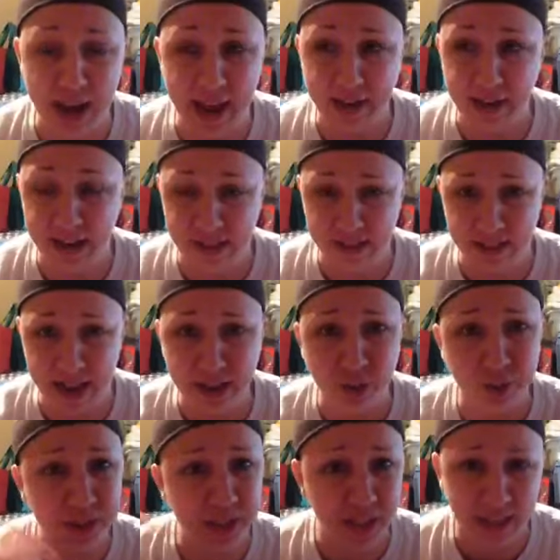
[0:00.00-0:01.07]
and that's
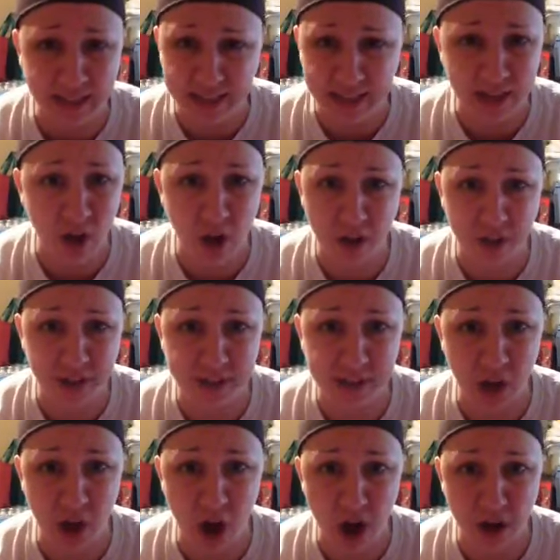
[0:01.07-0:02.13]
what's going to kick all this
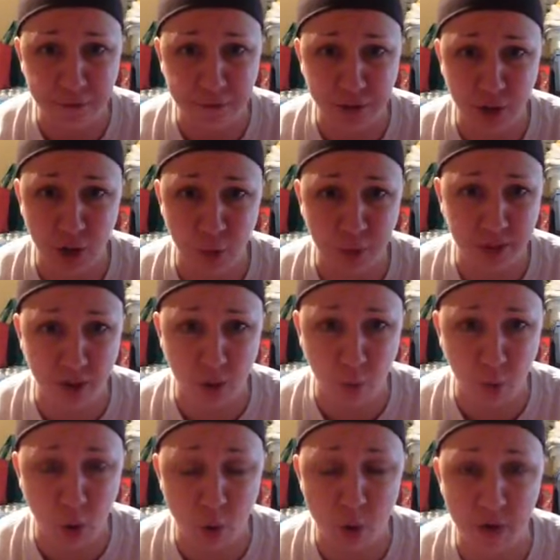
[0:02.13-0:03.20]
off, you know, with the
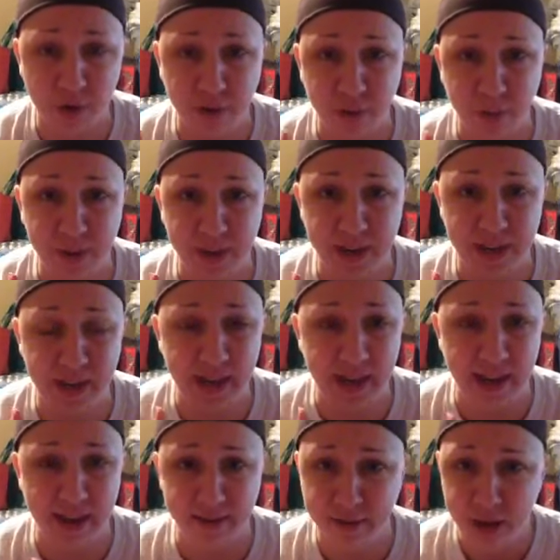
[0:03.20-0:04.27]
World War III
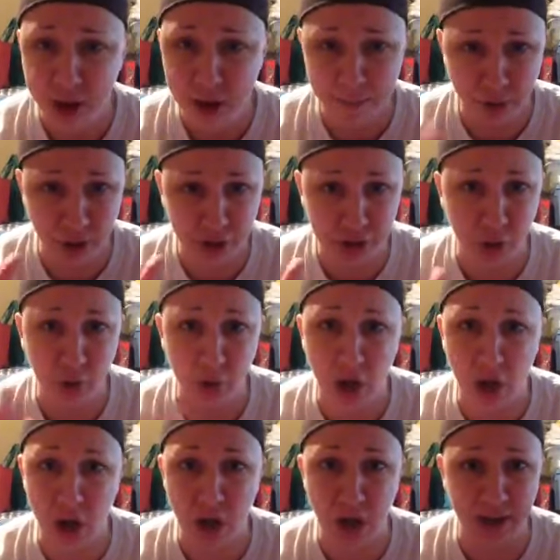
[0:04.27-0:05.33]
and martial
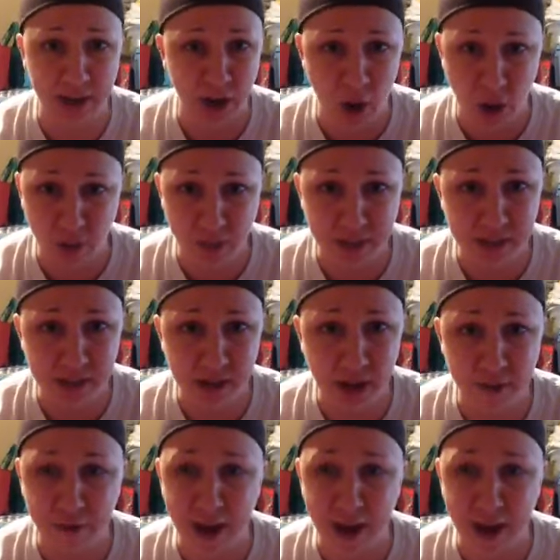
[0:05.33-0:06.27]
law and all this stuff.